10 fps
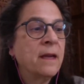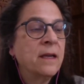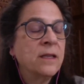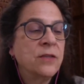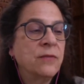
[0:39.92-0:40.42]

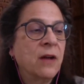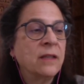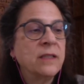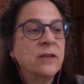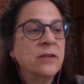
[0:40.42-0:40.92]
She
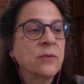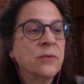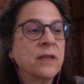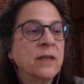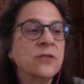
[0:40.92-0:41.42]
volunteers with
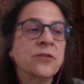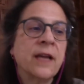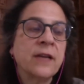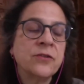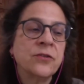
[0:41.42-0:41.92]
an
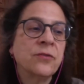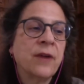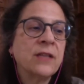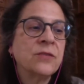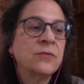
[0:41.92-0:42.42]
international
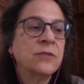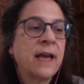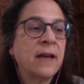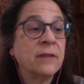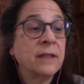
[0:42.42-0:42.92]
grassroots
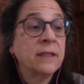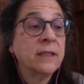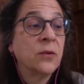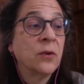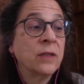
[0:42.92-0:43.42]
advocacy
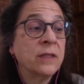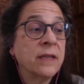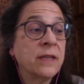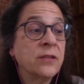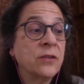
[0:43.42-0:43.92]

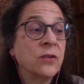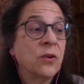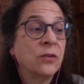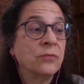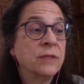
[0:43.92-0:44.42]
organization
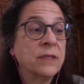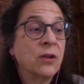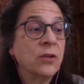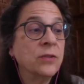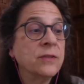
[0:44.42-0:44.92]
called
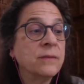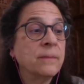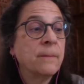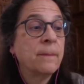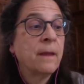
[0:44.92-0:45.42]
Results.
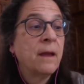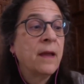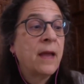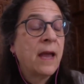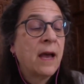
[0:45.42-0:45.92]

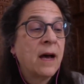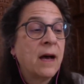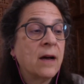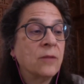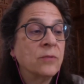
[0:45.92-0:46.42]

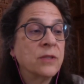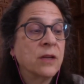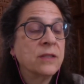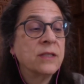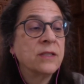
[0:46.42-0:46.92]
Uh,
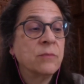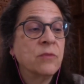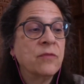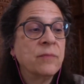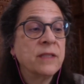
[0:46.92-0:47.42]
Results is a
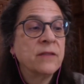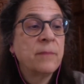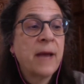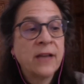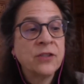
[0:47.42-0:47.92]
movement of
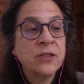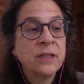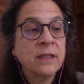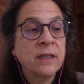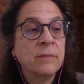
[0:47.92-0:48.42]

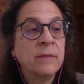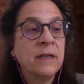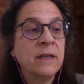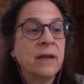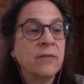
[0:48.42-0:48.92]
passionate, committed,
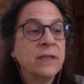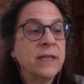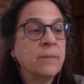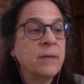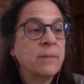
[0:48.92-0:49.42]
everyday
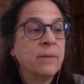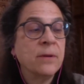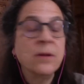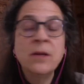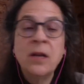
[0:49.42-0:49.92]

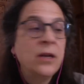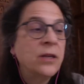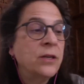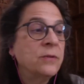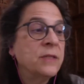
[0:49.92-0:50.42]
people
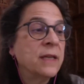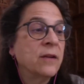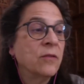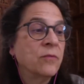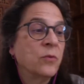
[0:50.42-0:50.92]
using
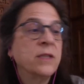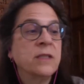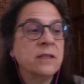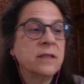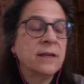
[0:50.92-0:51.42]
their
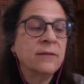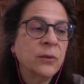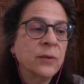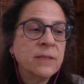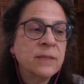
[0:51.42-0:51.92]
voices to
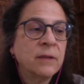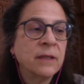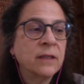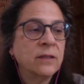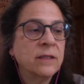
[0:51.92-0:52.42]
influence
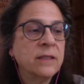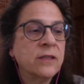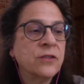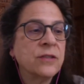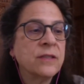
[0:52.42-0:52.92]
political
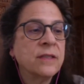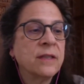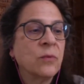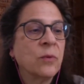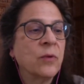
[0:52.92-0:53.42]
decisions that
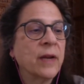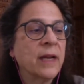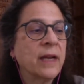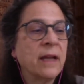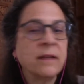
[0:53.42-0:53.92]
will bring an
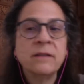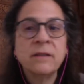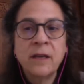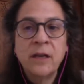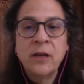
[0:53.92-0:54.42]
end
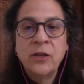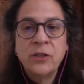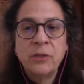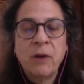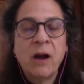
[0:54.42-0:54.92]
to
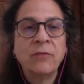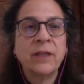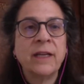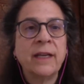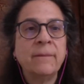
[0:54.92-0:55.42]
poverty.